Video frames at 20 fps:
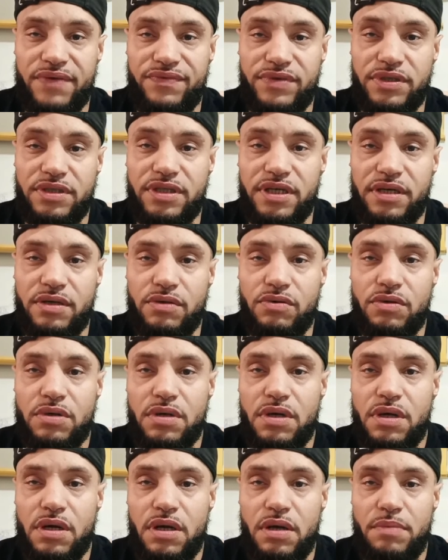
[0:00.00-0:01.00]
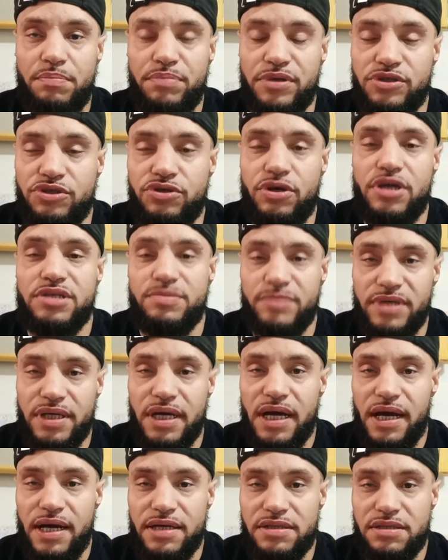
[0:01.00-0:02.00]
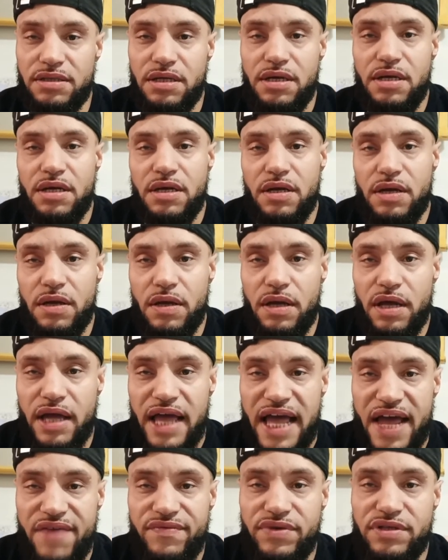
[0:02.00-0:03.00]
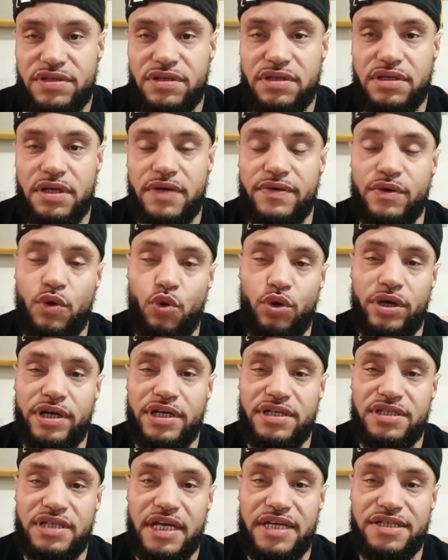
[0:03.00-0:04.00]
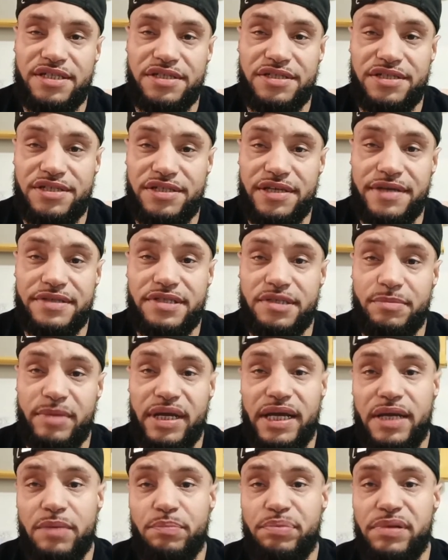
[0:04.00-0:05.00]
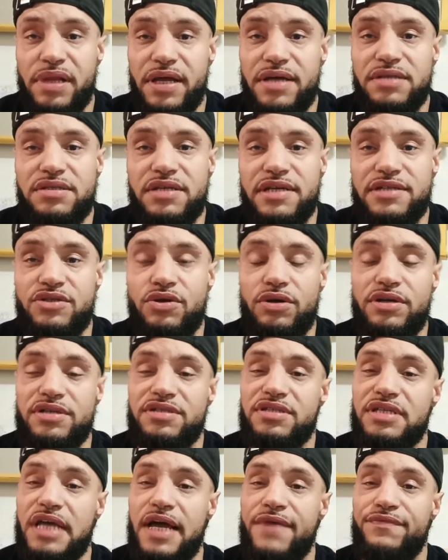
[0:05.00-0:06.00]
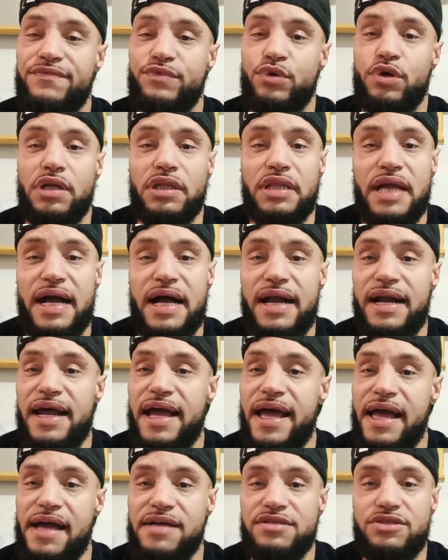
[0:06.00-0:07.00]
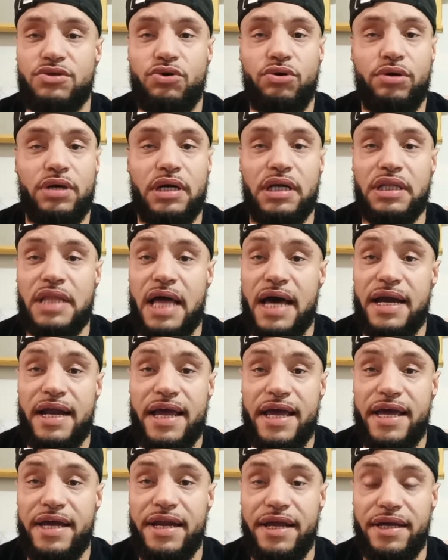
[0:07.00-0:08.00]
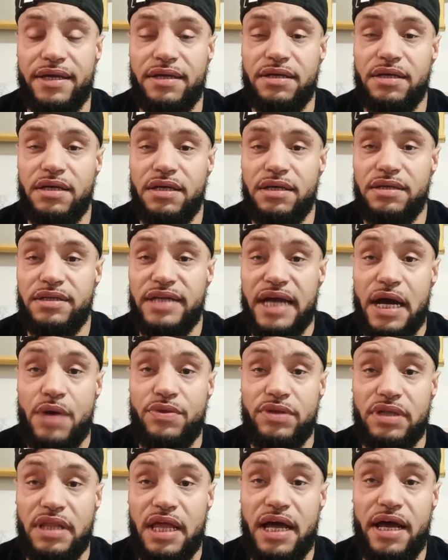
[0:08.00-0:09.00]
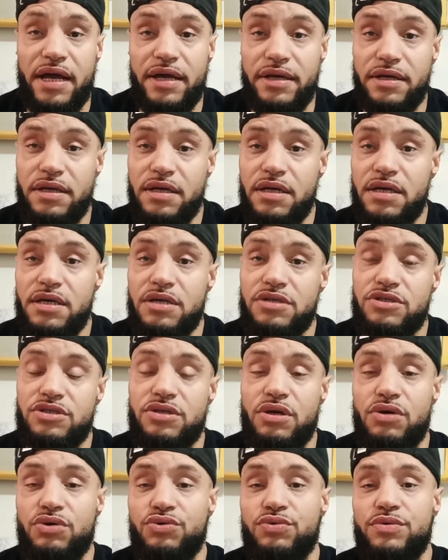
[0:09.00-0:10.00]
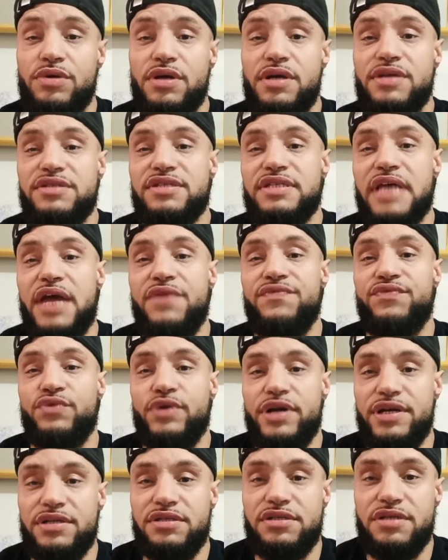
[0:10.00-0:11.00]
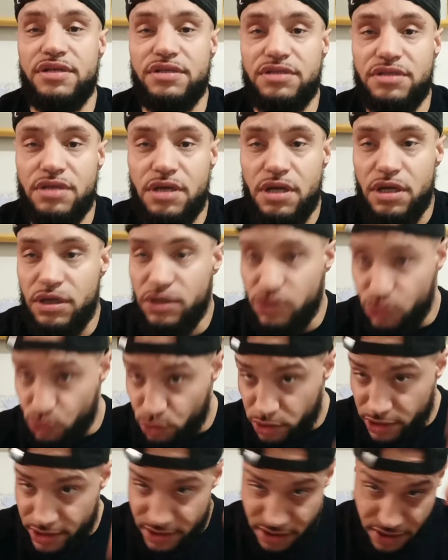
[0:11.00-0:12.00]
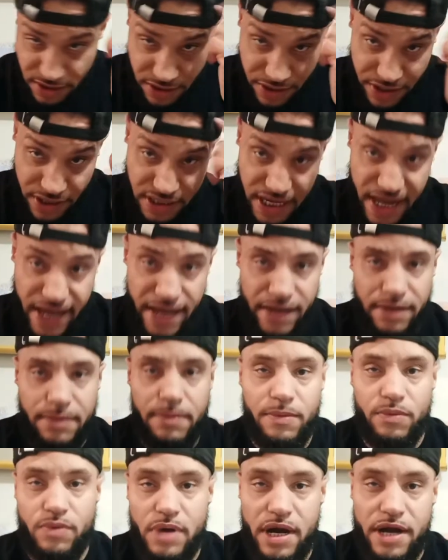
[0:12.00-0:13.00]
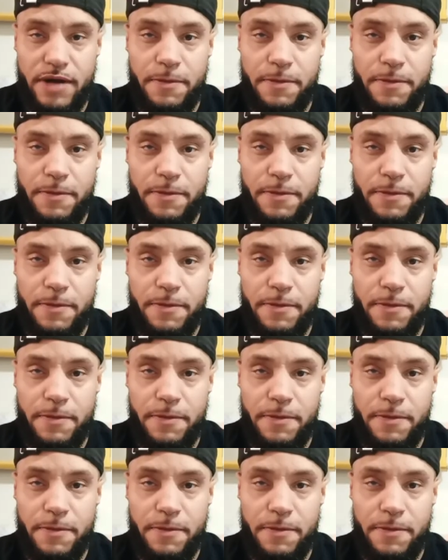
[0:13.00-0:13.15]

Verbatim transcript: deal, but trust me, guys, having an organization system in place is going to save you a lot of hassle and a lot of headache down the line. So, say for instance, you list this hat, right?